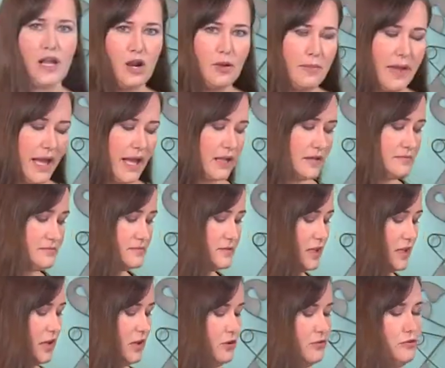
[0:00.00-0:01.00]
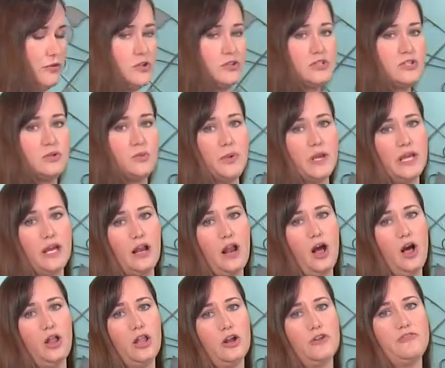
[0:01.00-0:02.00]
our bag, first we cut
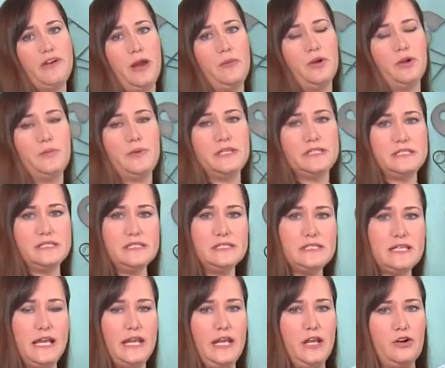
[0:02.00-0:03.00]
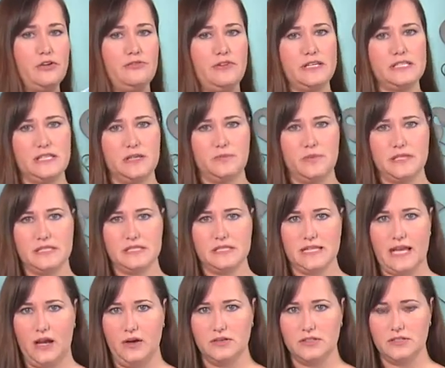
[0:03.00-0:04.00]
all our fabric pieces and interfacing pieces
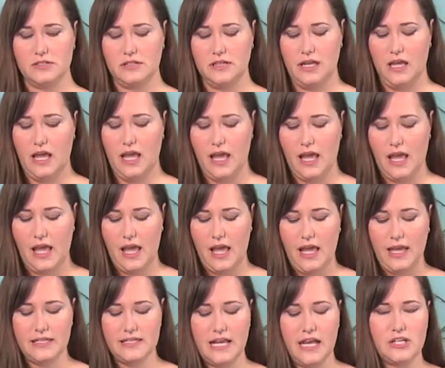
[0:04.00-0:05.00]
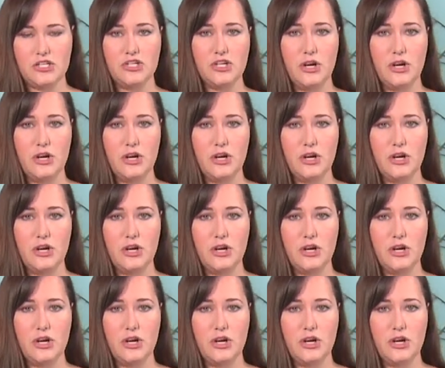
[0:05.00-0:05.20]
out. Attach